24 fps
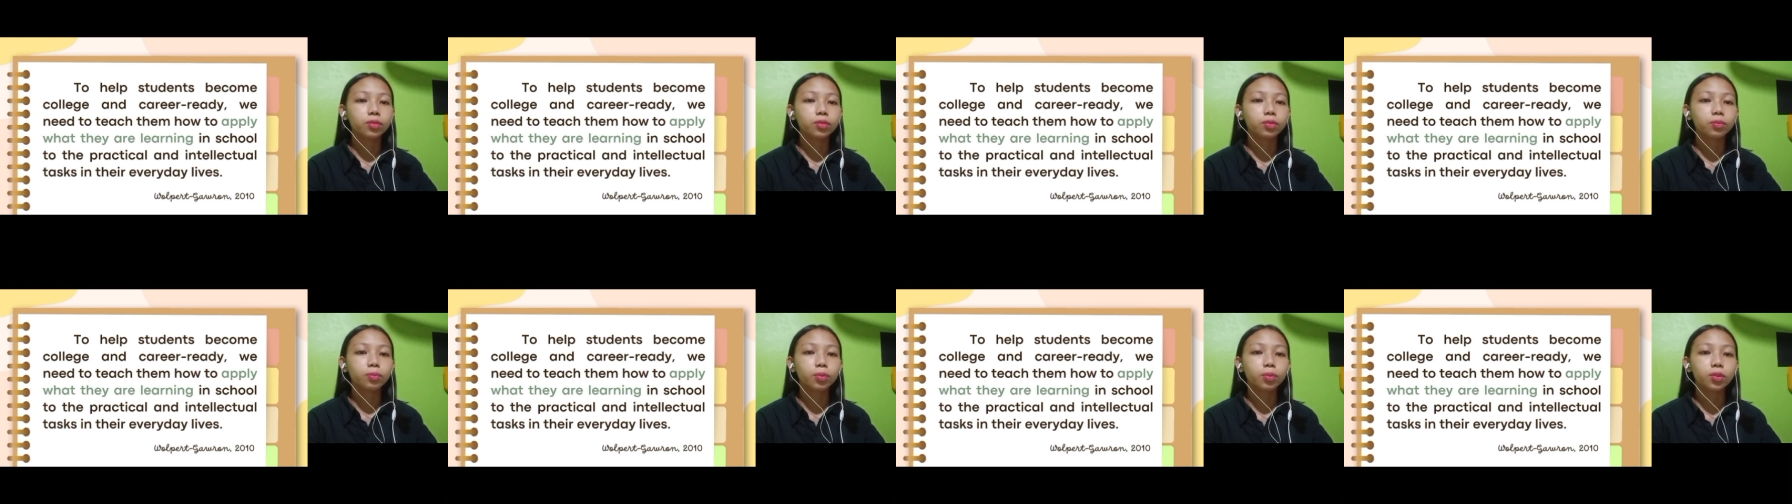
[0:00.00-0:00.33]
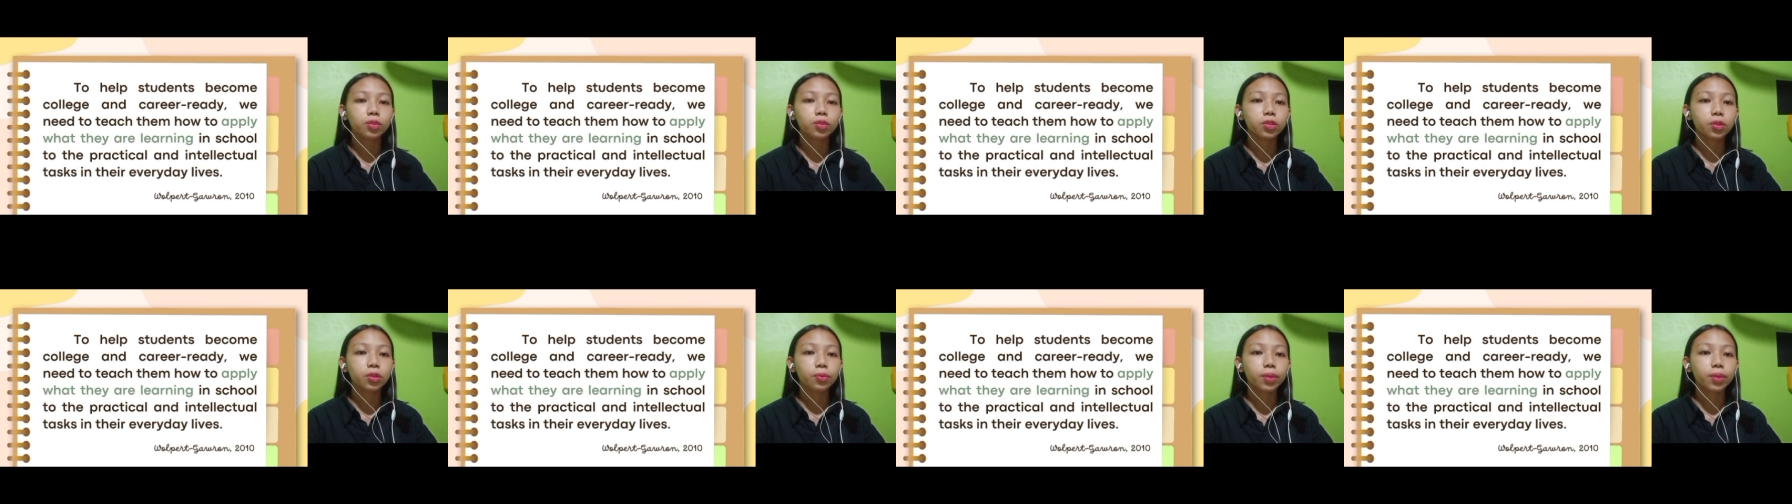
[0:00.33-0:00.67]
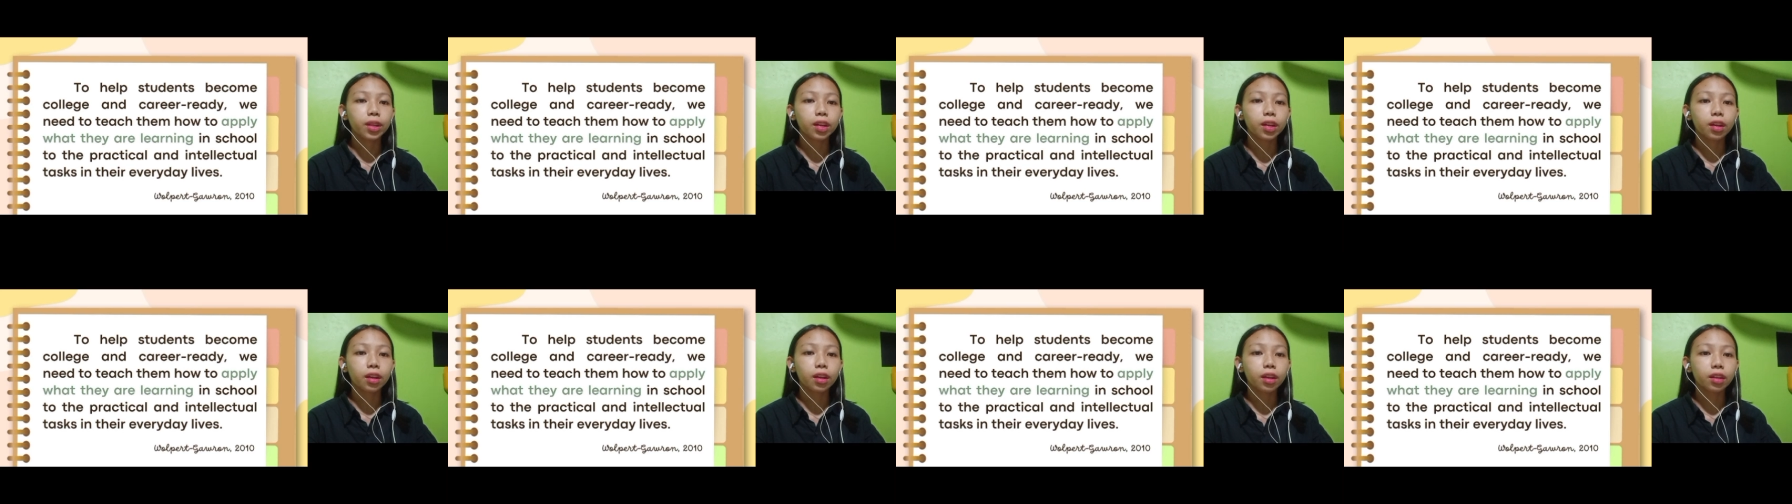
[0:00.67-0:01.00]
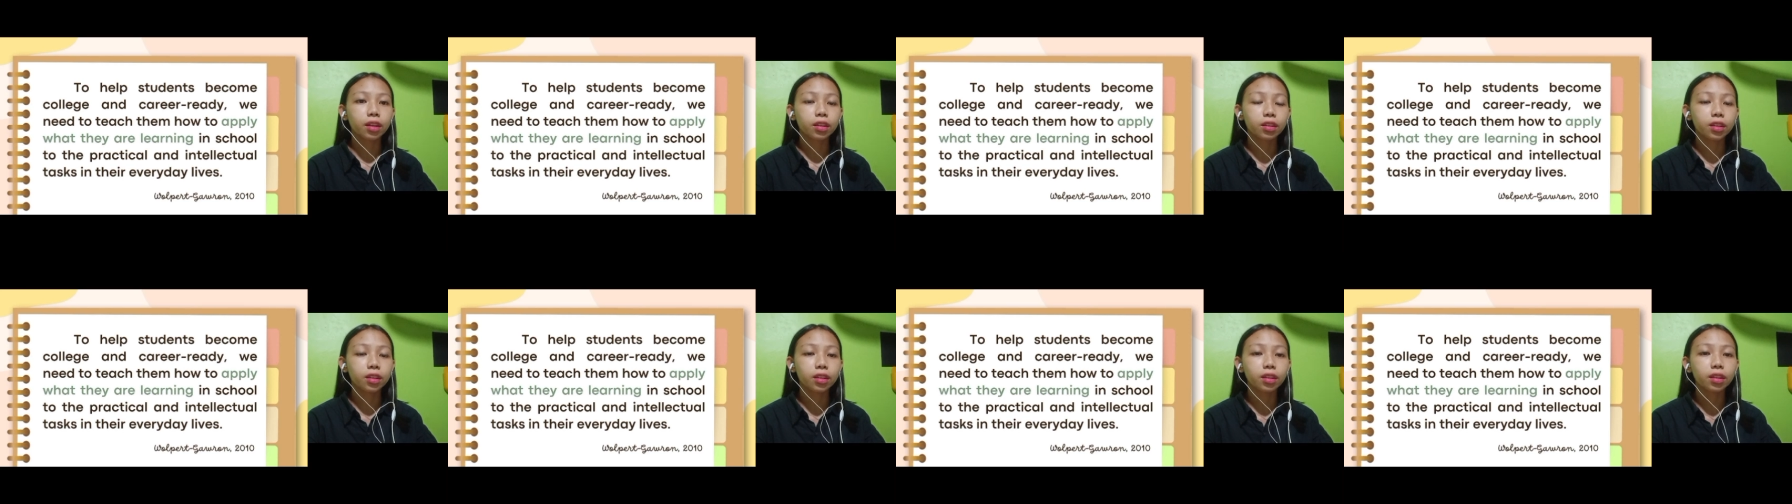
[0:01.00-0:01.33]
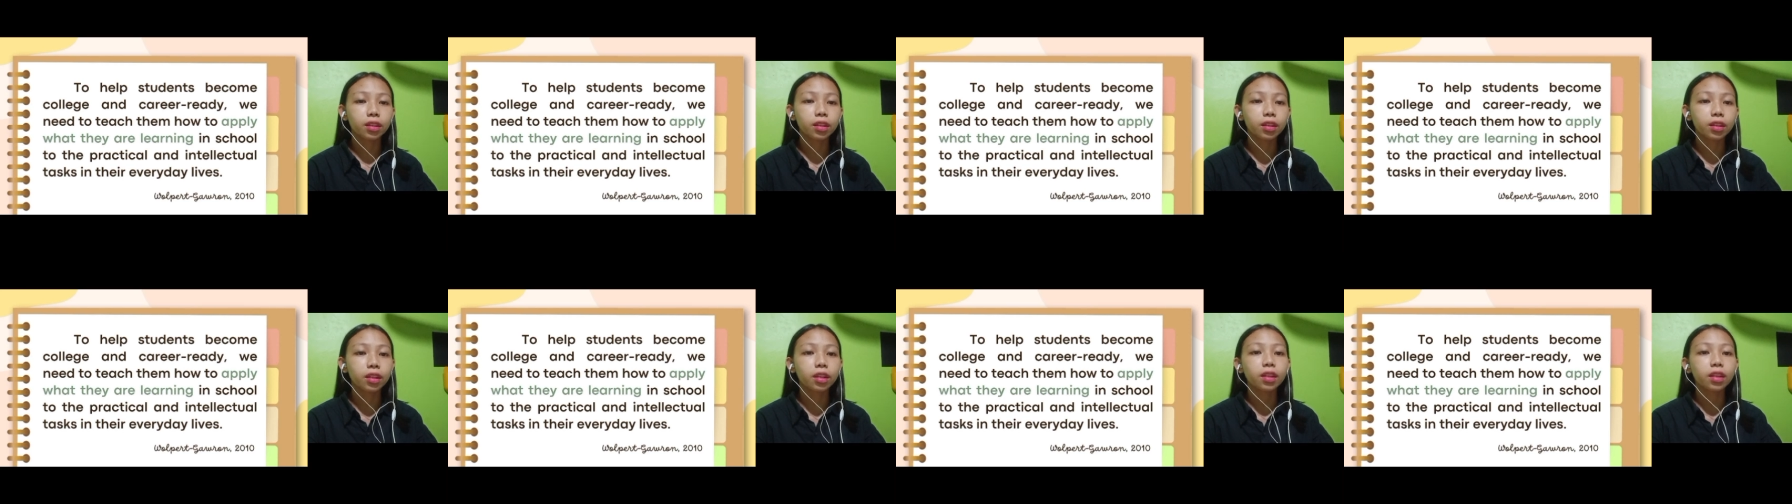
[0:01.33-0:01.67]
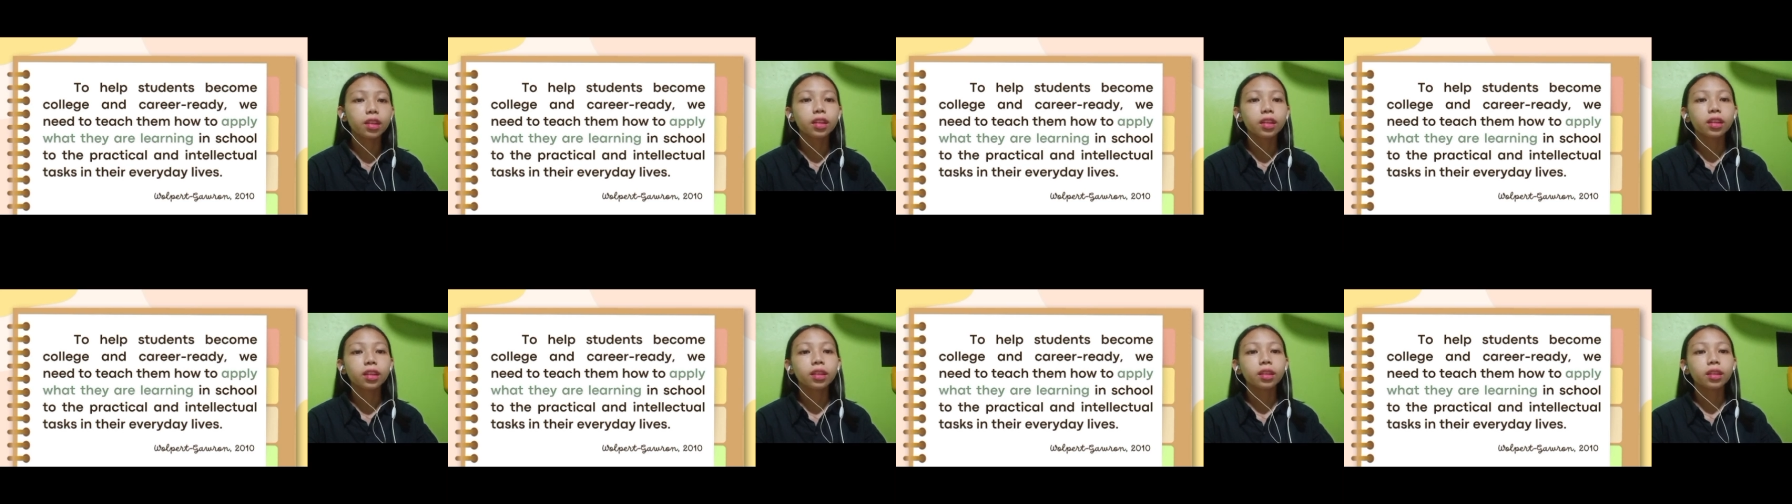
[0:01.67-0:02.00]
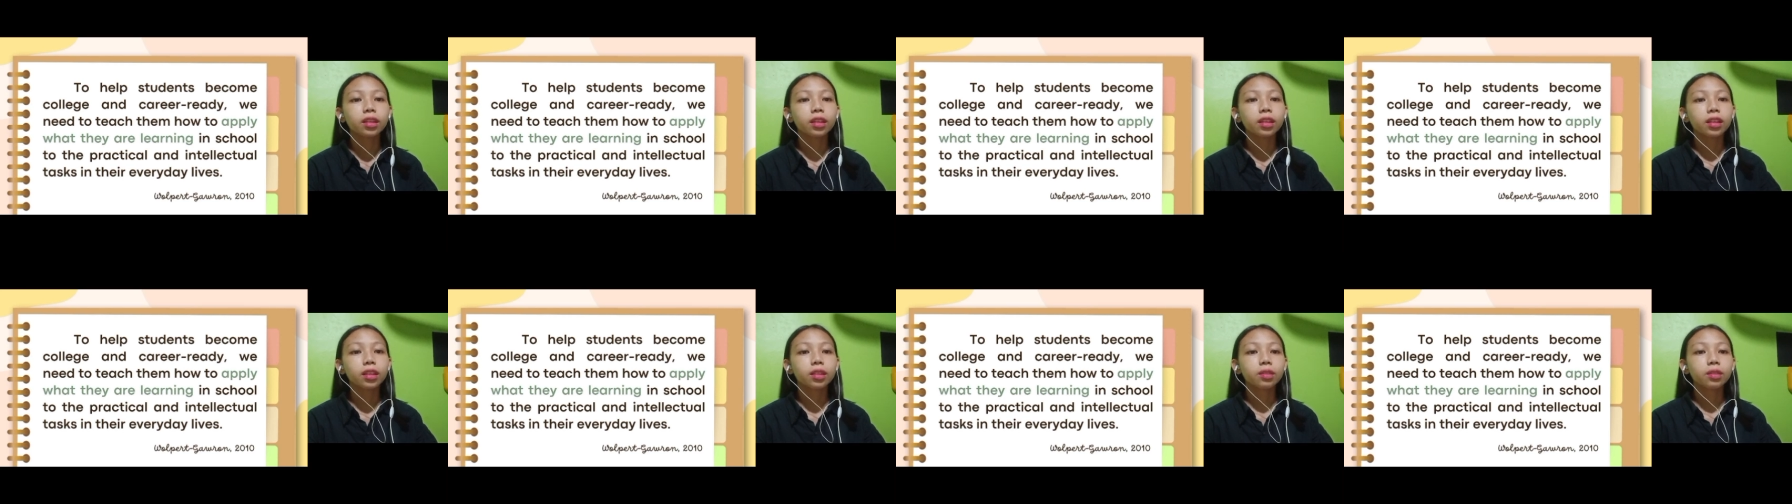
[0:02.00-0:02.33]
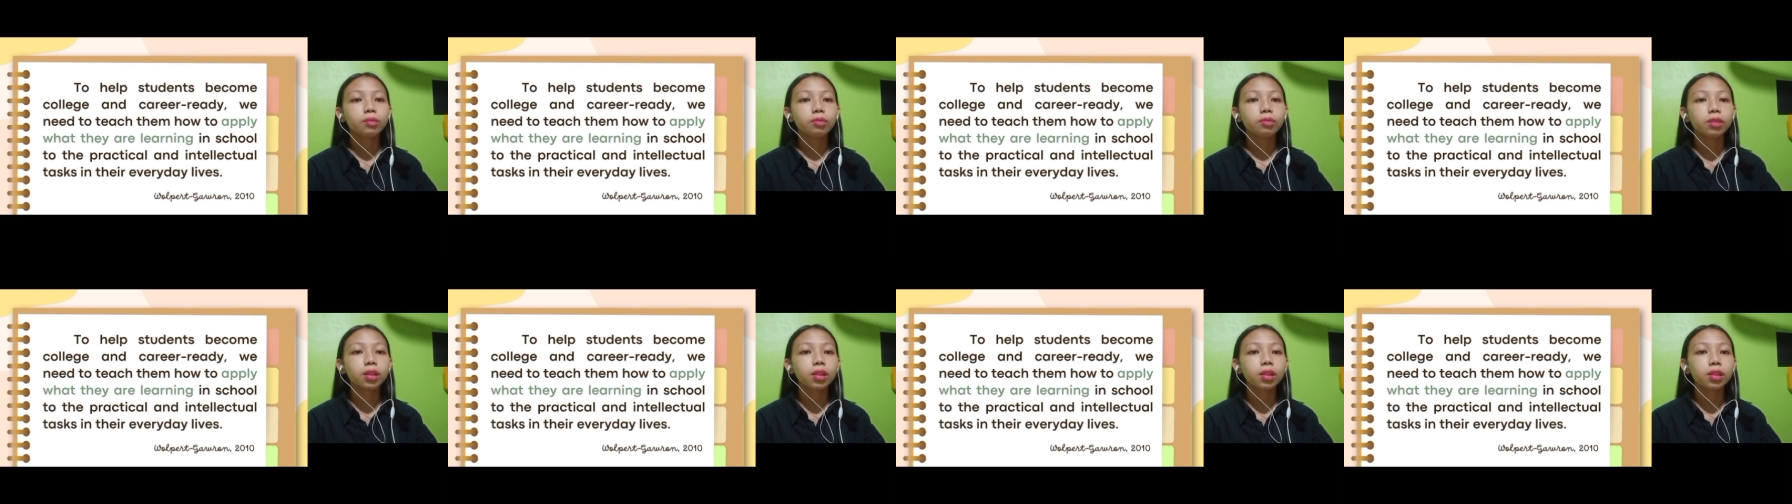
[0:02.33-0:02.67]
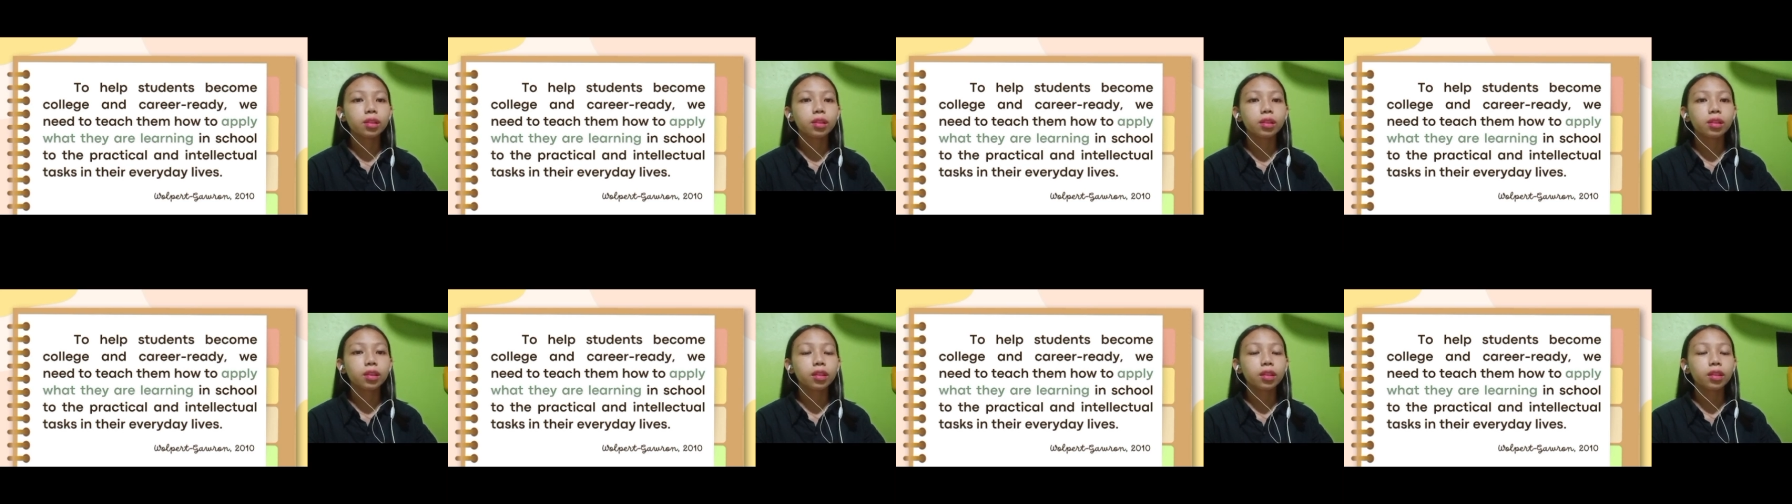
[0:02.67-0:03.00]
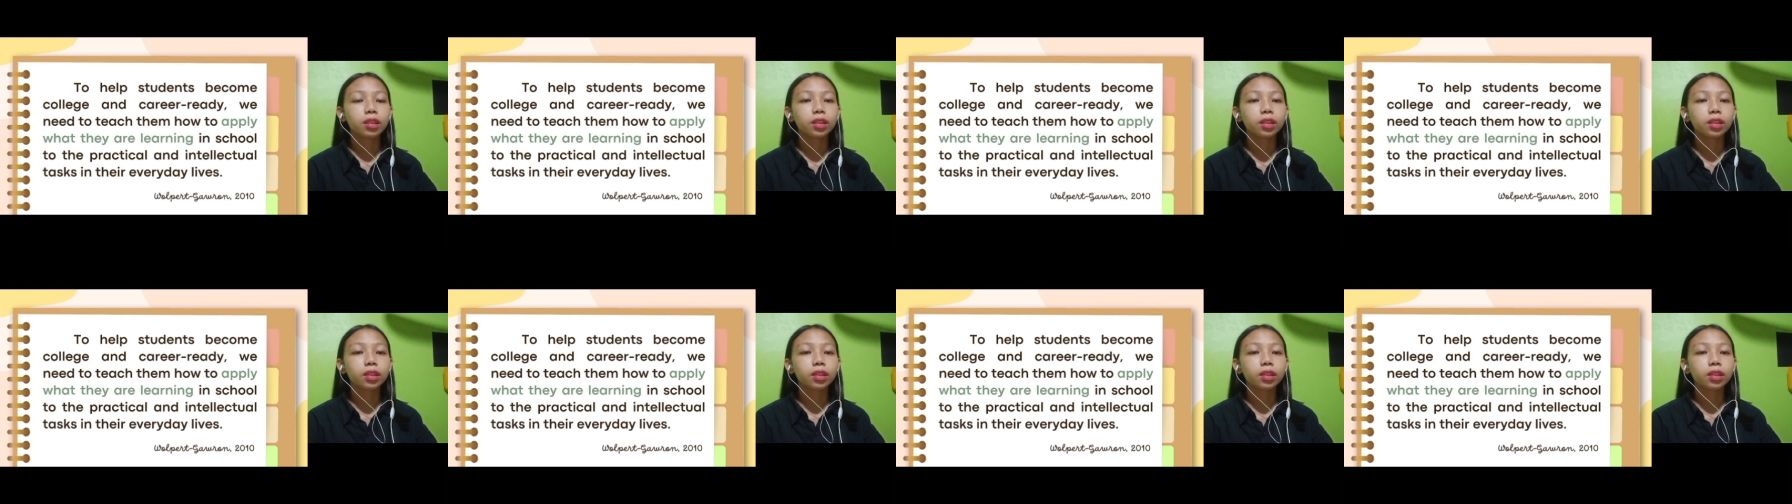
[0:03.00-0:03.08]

pursuing a career it will